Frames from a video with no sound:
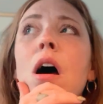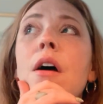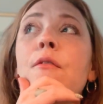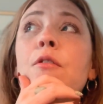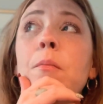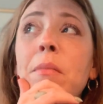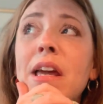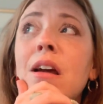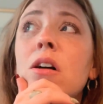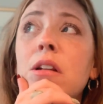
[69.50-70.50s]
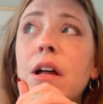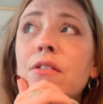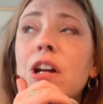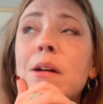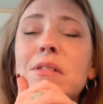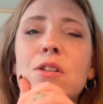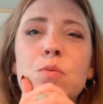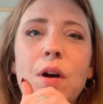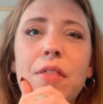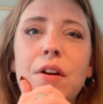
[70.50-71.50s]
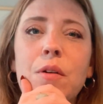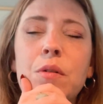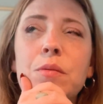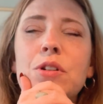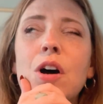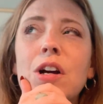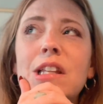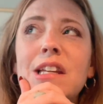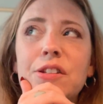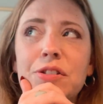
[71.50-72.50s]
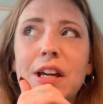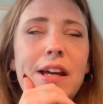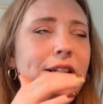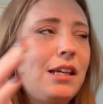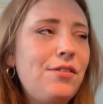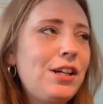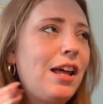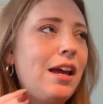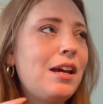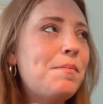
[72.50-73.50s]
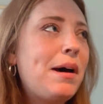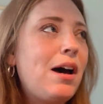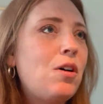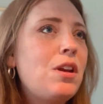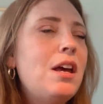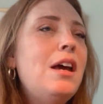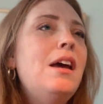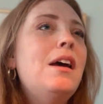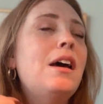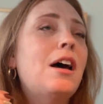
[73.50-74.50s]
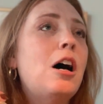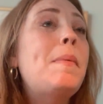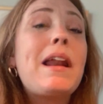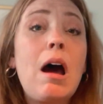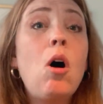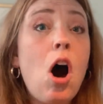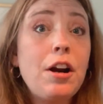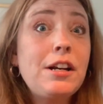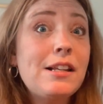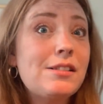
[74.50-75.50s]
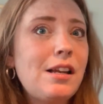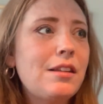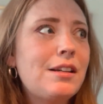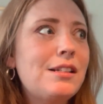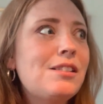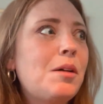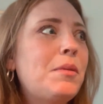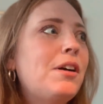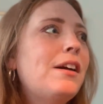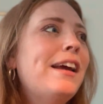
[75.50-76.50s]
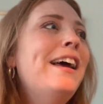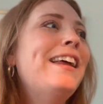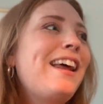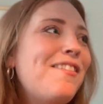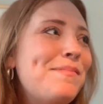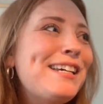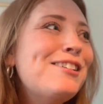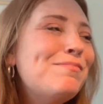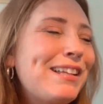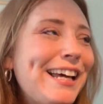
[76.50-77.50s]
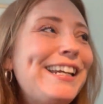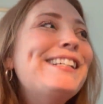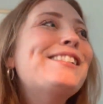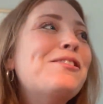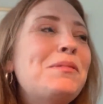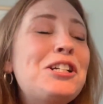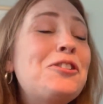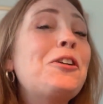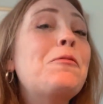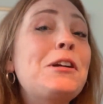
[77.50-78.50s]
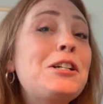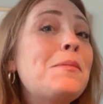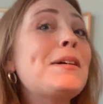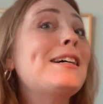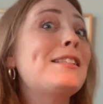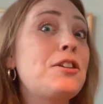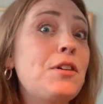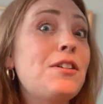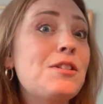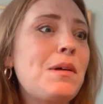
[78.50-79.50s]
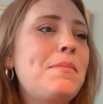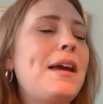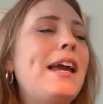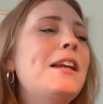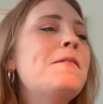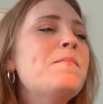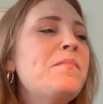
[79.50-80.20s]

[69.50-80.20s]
For me, a lot of times it's weather. We were talking the other day, David and I, about how hot it is now that it's summer. And I've been complaining so much during winter because it triggers my pain.